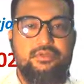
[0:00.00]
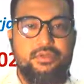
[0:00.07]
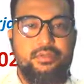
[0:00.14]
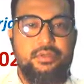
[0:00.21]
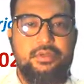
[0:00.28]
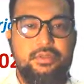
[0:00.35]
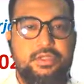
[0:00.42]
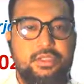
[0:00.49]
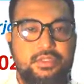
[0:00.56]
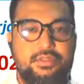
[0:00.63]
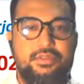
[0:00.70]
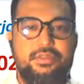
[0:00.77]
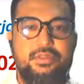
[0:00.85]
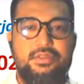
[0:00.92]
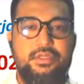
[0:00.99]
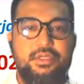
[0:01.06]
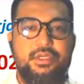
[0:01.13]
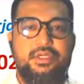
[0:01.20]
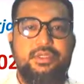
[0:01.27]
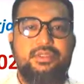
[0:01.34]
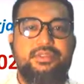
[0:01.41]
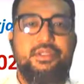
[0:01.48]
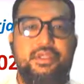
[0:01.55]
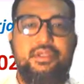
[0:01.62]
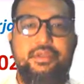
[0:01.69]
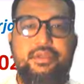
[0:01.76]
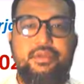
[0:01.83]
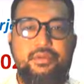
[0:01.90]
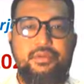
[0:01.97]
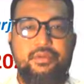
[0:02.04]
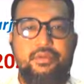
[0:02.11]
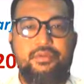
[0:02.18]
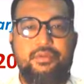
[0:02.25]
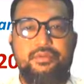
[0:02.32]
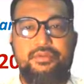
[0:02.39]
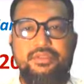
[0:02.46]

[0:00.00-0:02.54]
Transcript: wabarakatuh. Thank you